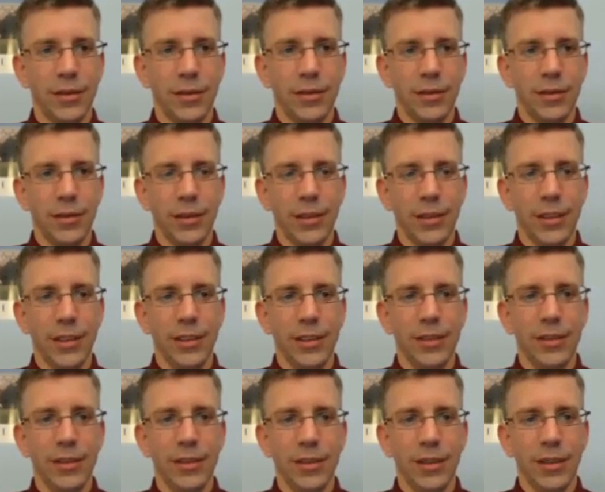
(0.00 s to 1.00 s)
Right,
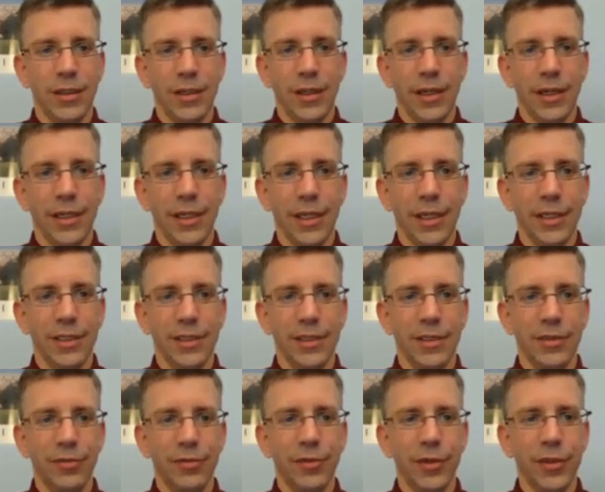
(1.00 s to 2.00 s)
I can access the
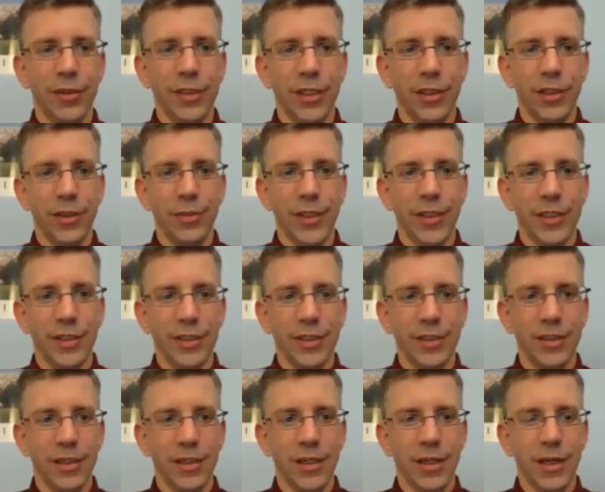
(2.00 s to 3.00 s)
first element.
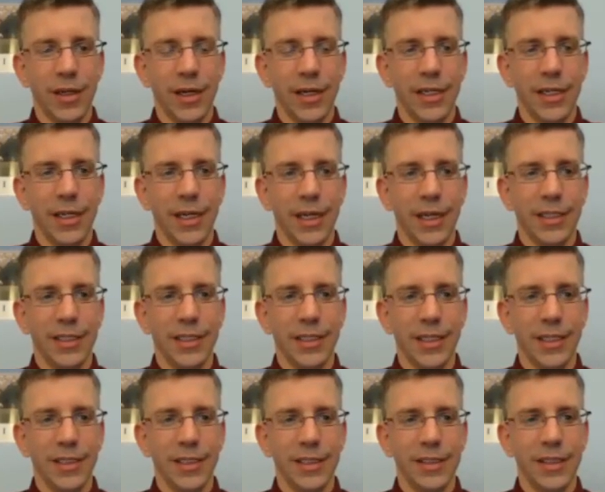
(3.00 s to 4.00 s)
I can
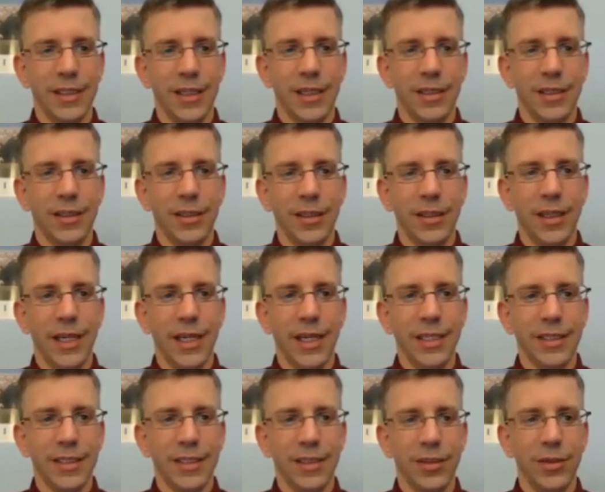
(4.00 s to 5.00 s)
access the
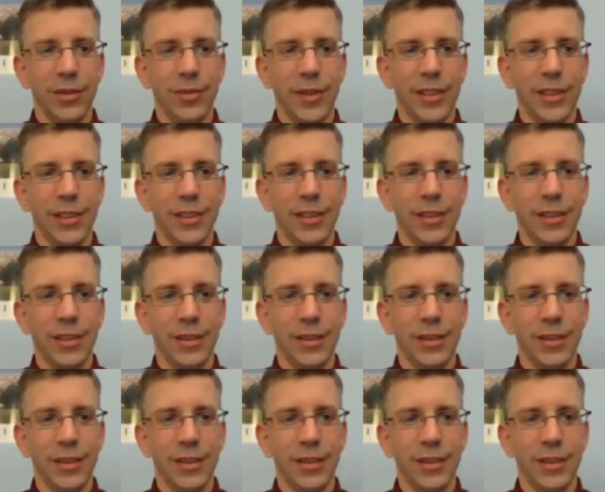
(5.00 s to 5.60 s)
last element.